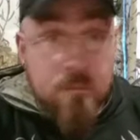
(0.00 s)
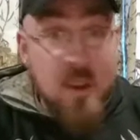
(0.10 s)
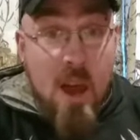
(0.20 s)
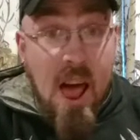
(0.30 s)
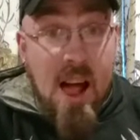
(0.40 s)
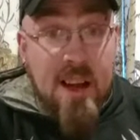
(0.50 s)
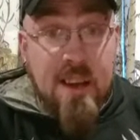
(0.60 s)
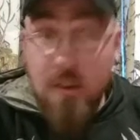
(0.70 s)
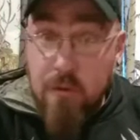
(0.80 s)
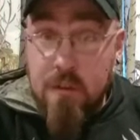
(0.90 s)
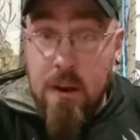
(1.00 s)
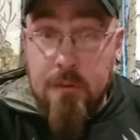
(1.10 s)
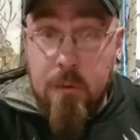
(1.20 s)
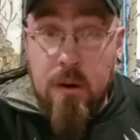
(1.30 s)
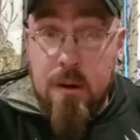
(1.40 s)
Yeah, get
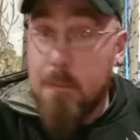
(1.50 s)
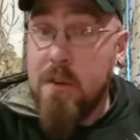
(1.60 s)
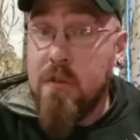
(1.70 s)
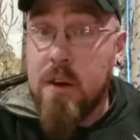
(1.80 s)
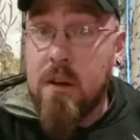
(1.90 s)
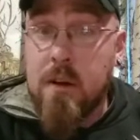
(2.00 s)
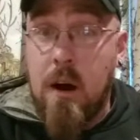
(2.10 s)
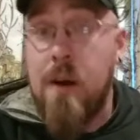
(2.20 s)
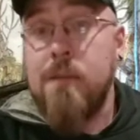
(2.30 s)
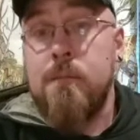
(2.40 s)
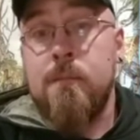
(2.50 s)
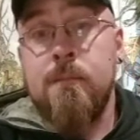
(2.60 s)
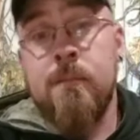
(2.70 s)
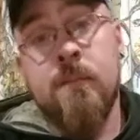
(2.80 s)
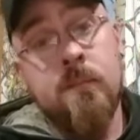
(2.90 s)
yourself one at mudjug.com.
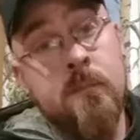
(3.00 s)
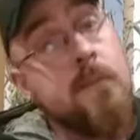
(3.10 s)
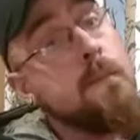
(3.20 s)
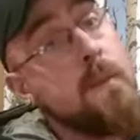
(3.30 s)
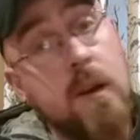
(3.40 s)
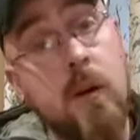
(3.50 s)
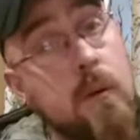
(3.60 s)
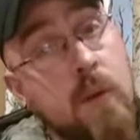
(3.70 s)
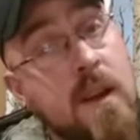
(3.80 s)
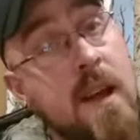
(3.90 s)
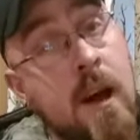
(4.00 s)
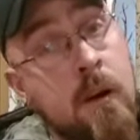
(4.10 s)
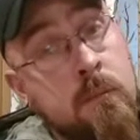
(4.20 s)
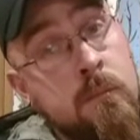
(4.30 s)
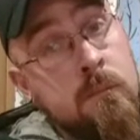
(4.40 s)
Get on right
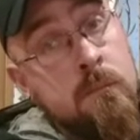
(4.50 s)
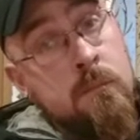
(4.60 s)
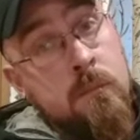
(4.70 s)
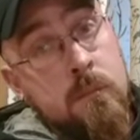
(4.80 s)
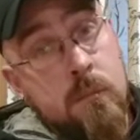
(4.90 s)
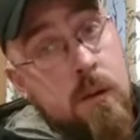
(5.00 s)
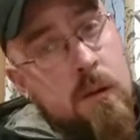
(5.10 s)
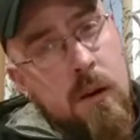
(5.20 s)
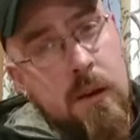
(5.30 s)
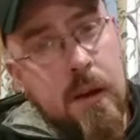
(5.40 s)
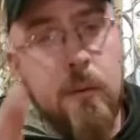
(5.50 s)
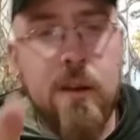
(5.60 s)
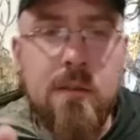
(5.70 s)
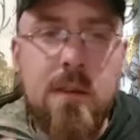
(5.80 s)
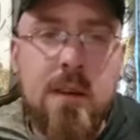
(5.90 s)
now. Not yet.
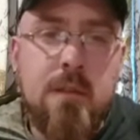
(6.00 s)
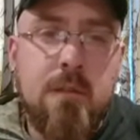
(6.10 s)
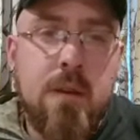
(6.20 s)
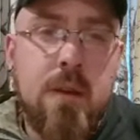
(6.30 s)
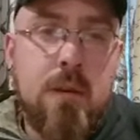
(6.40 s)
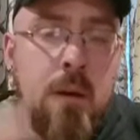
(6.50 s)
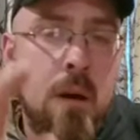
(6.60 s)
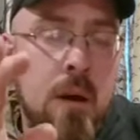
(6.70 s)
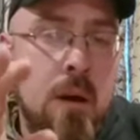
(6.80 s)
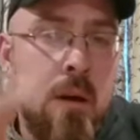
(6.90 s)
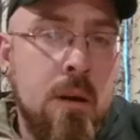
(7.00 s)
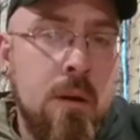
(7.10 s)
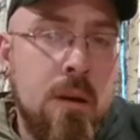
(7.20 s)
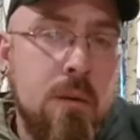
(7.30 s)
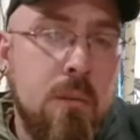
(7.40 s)
Wait till the end of the video.
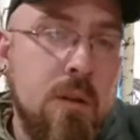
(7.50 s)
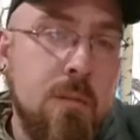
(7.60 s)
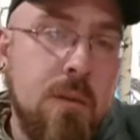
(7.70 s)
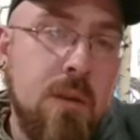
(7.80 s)
Watch my